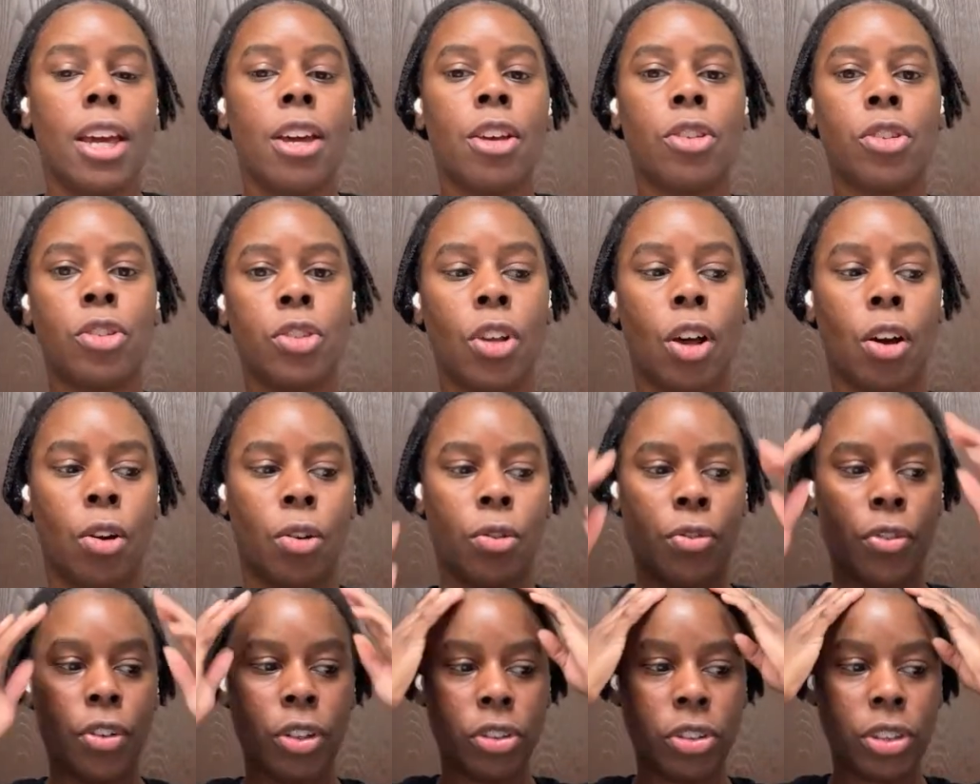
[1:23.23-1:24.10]
So
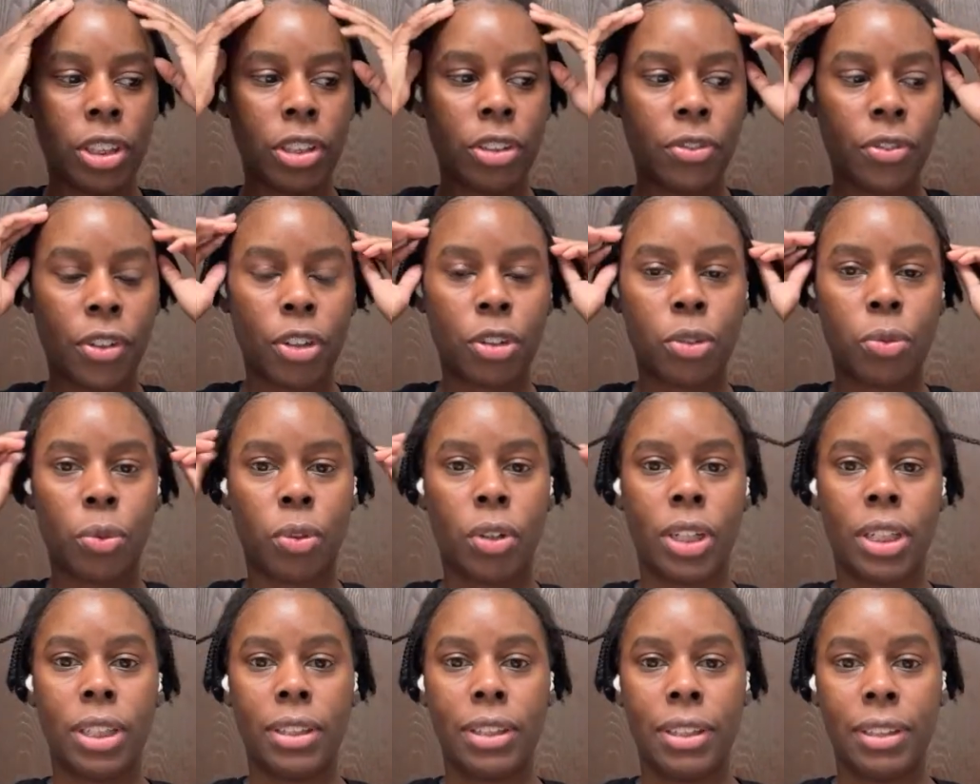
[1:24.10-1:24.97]
first things first, we're
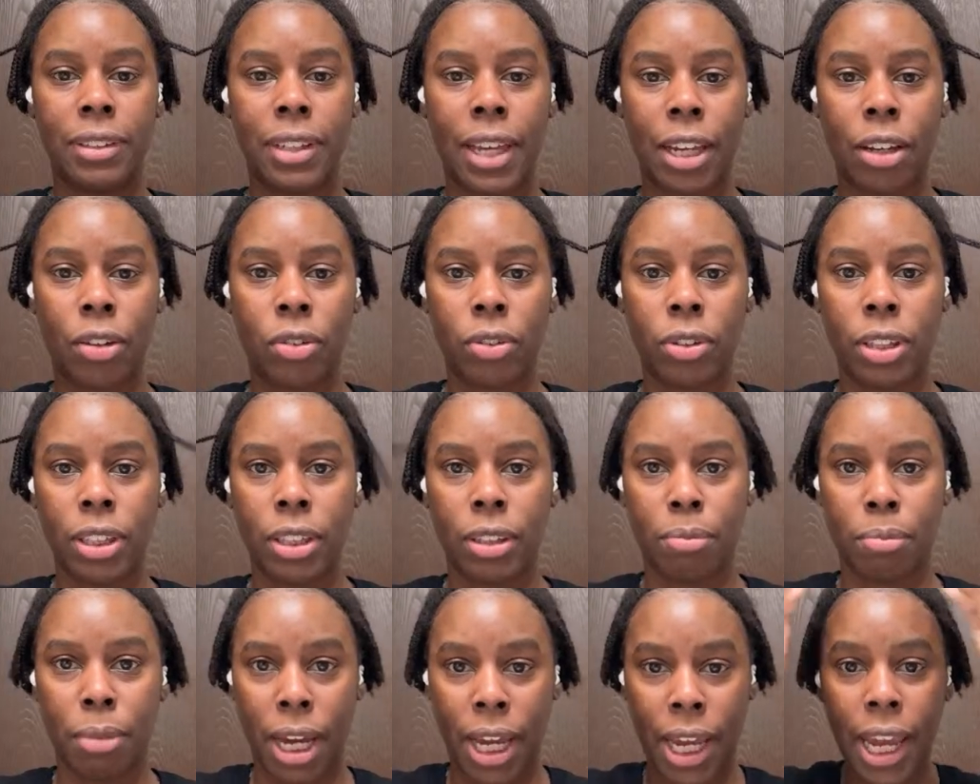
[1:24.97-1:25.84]
gonna detangle
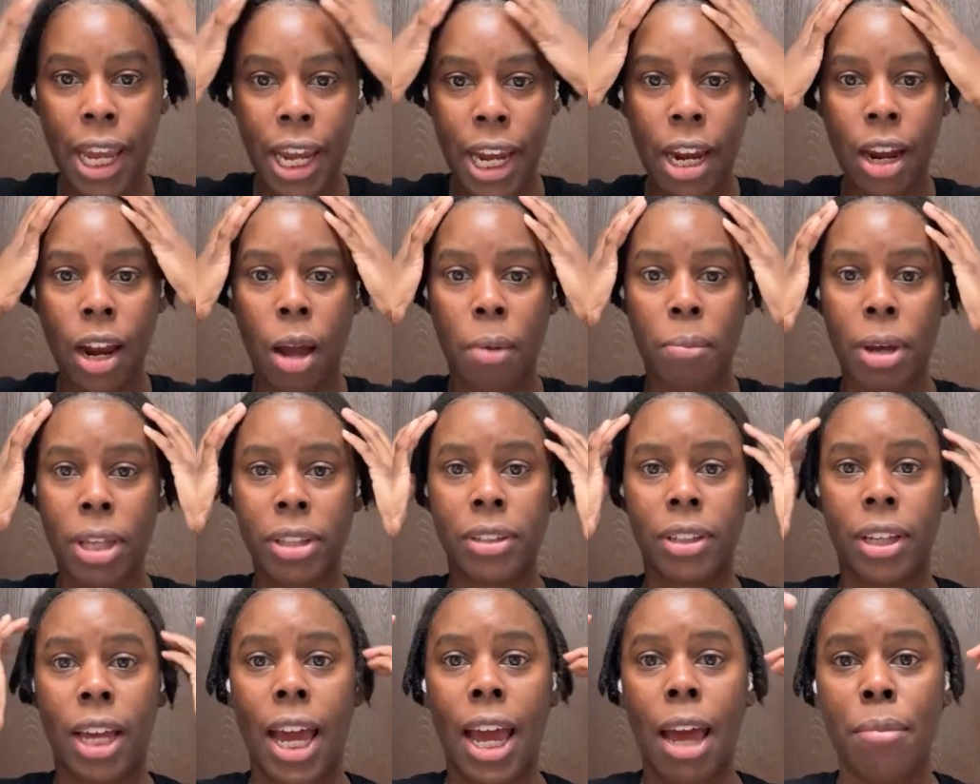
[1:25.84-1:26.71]
my hair.
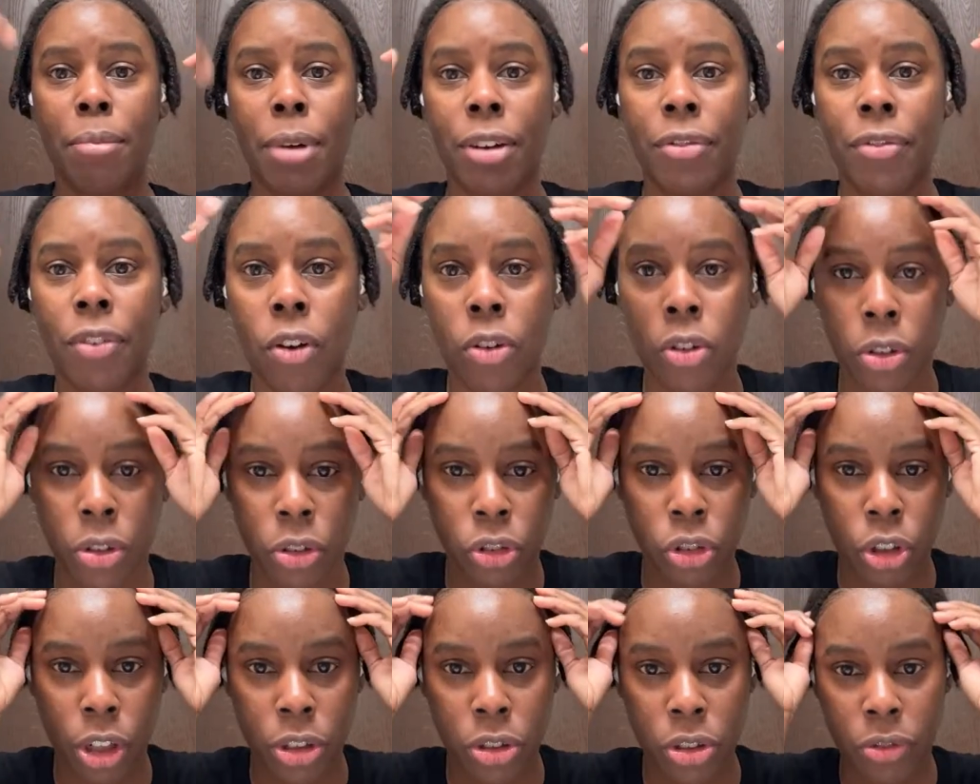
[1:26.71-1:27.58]
I have my phone on the
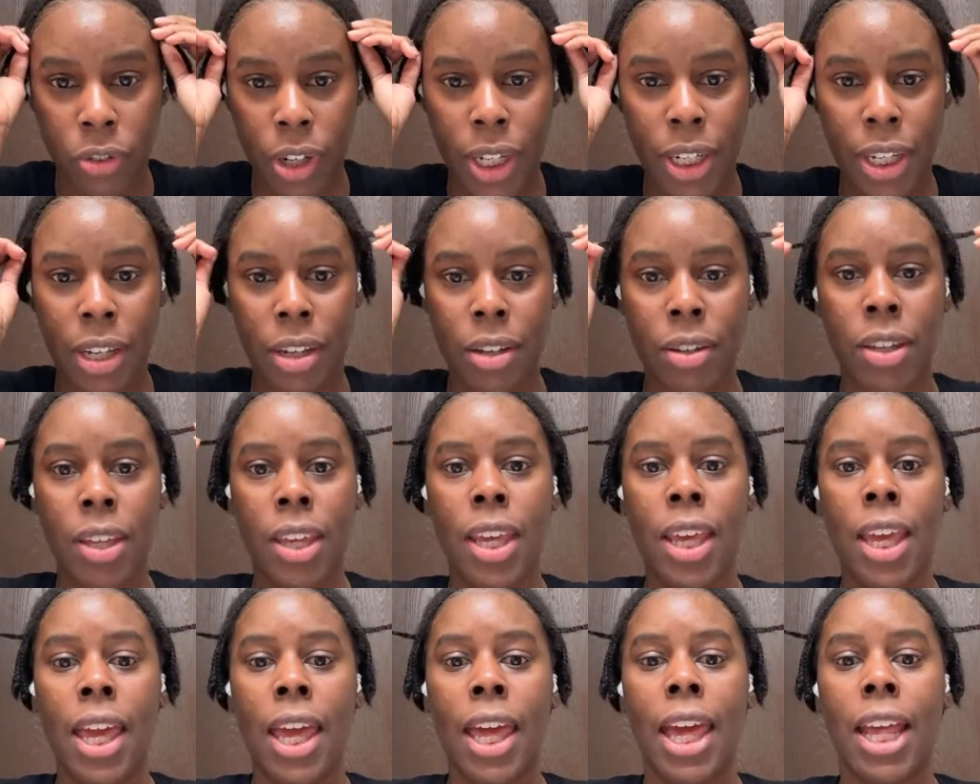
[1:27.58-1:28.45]
charger right now,
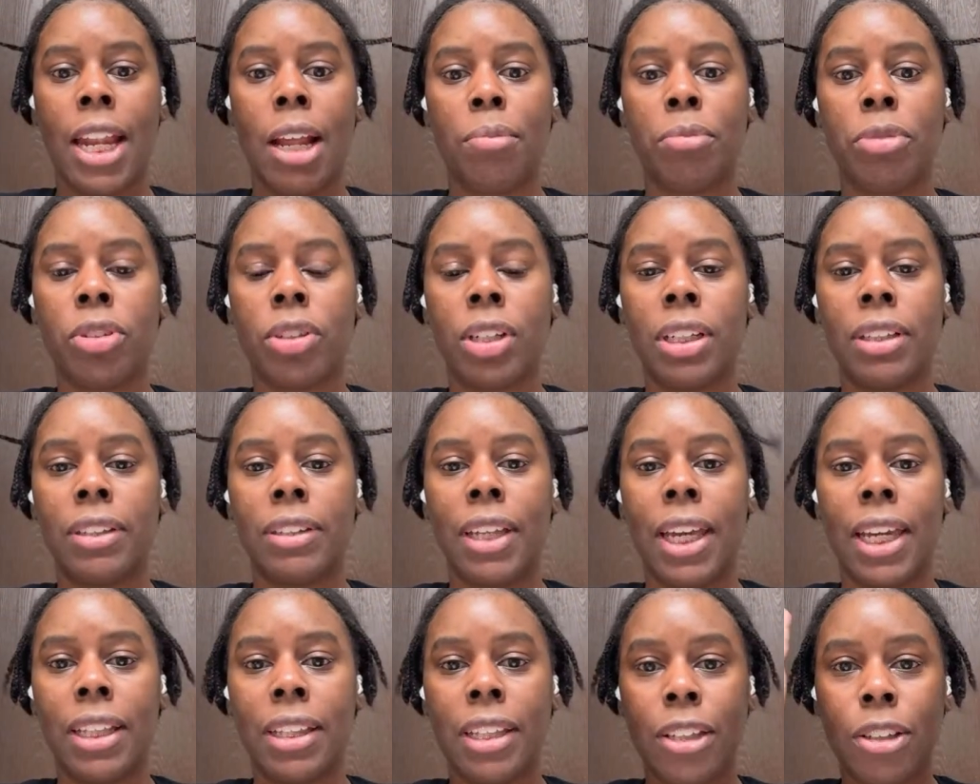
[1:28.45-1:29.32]
and I'm just gonna
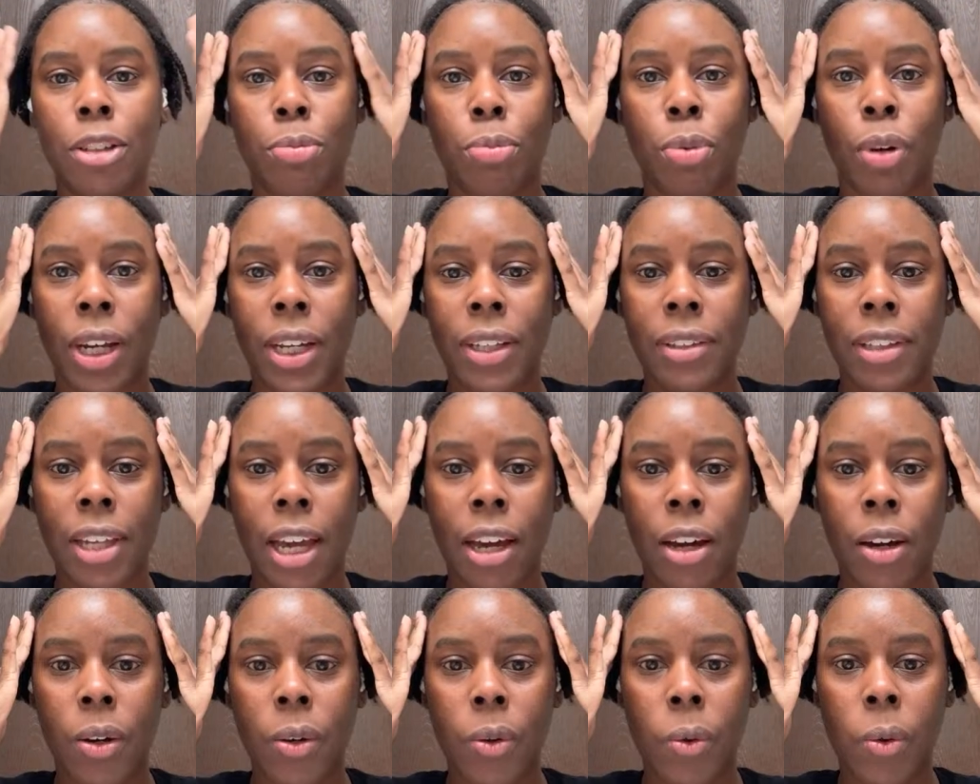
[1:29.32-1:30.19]
take these braids
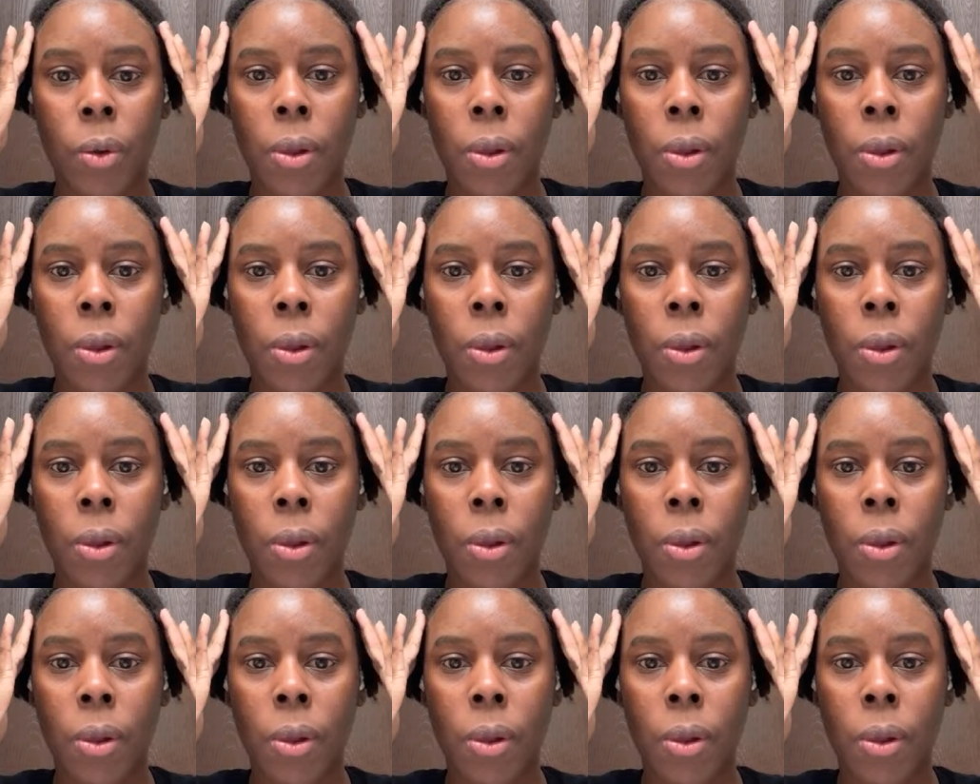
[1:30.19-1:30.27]
out,